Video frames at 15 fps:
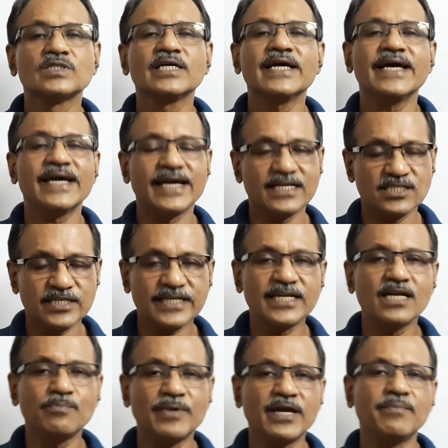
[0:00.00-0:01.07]
A
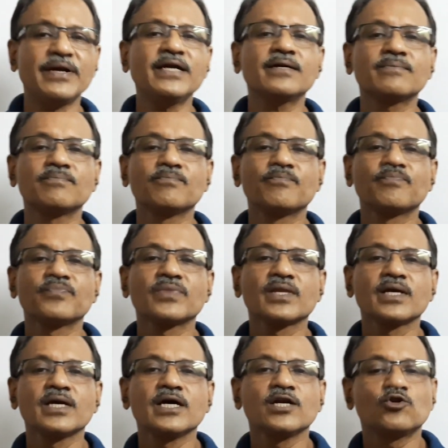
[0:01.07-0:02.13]
hexagonal pyramid,
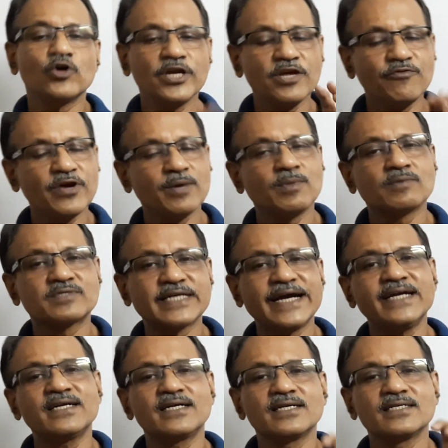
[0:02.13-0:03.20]
25 mm
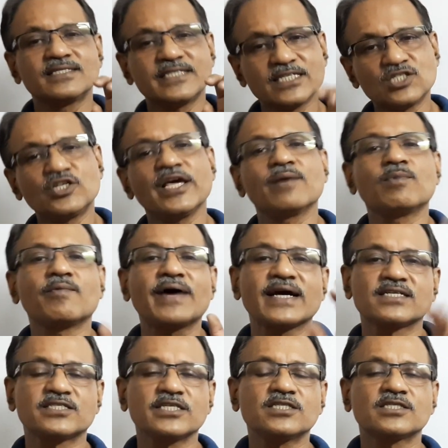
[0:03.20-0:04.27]
side, 60 mm
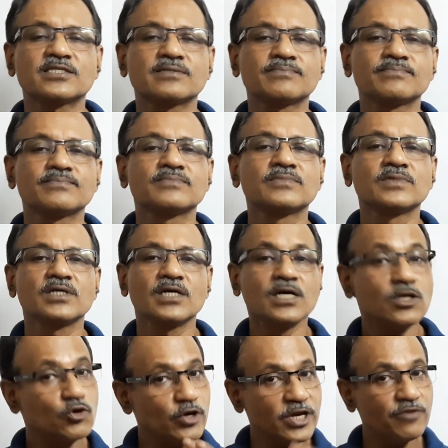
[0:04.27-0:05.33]
axis,
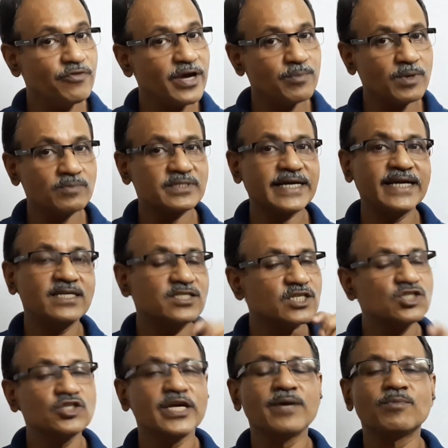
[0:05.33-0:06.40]
25 mm side,
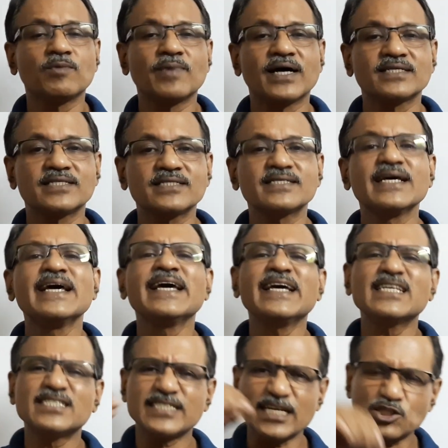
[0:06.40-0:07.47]
60 mm axis
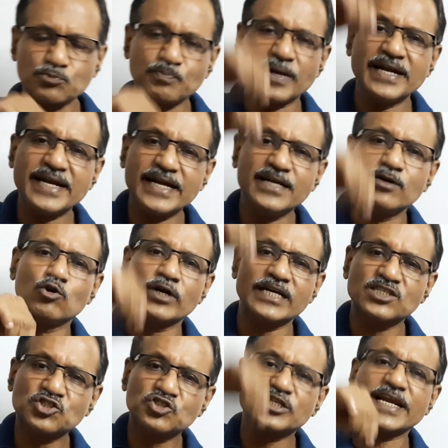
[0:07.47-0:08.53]
is suspended on a
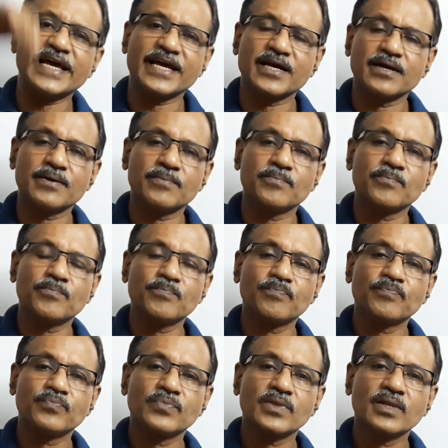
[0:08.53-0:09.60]
string
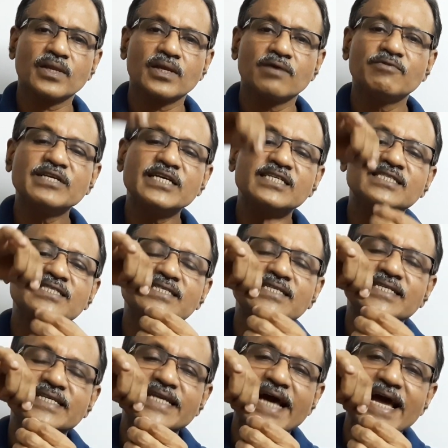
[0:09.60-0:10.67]
which is
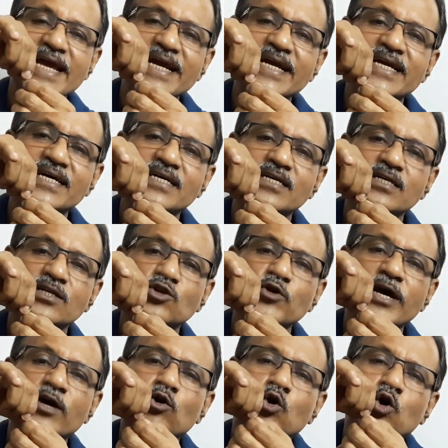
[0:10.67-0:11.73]
tied to
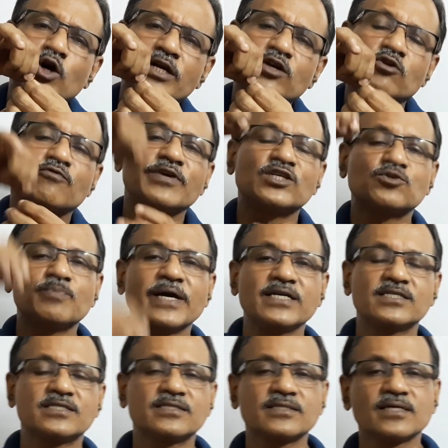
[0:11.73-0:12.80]
a corner of its
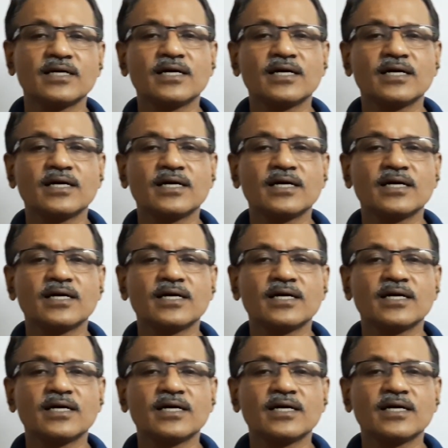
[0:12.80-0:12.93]
base